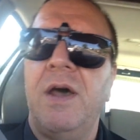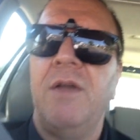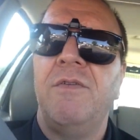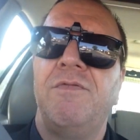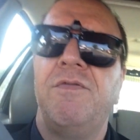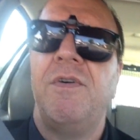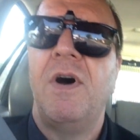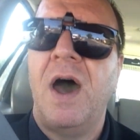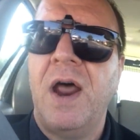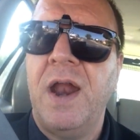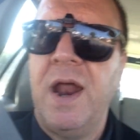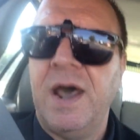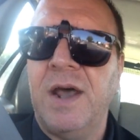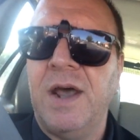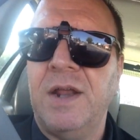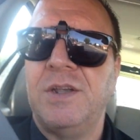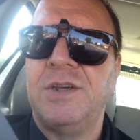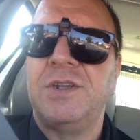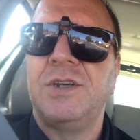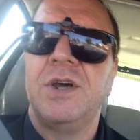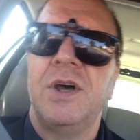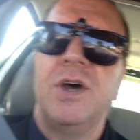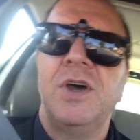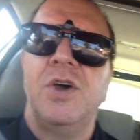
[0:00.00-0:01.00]
then
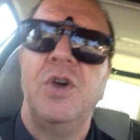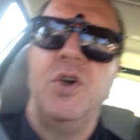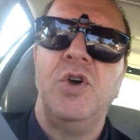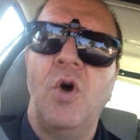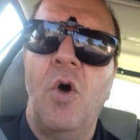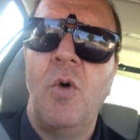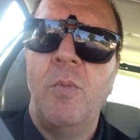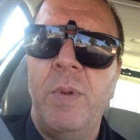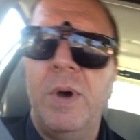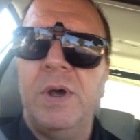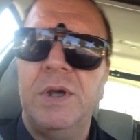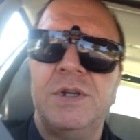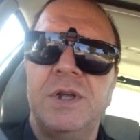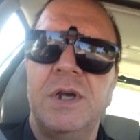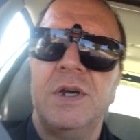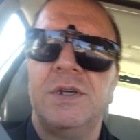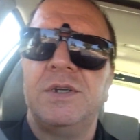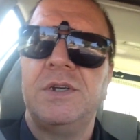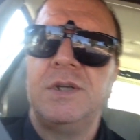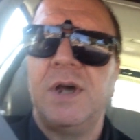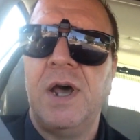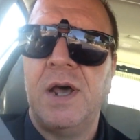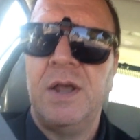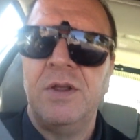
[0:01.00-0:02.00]
finance your
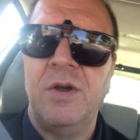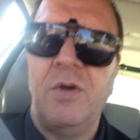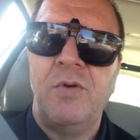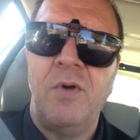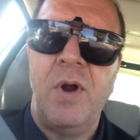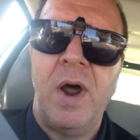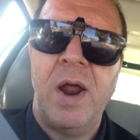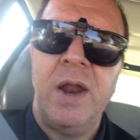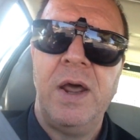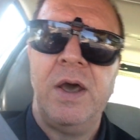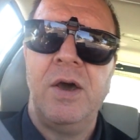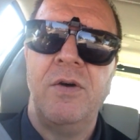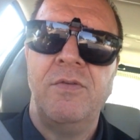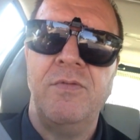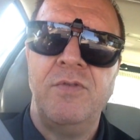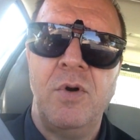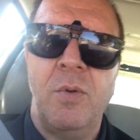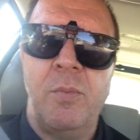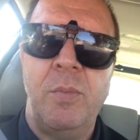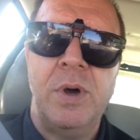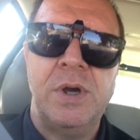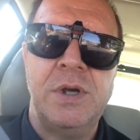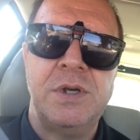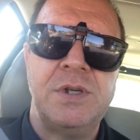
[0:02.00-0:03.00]
business and the running of
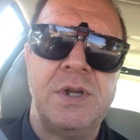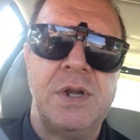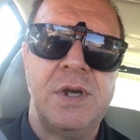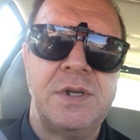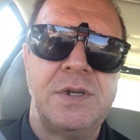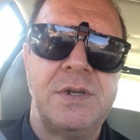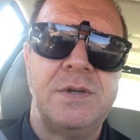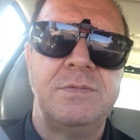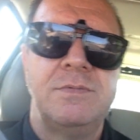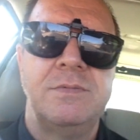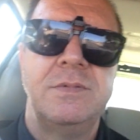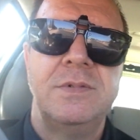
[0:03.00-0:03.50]
your business.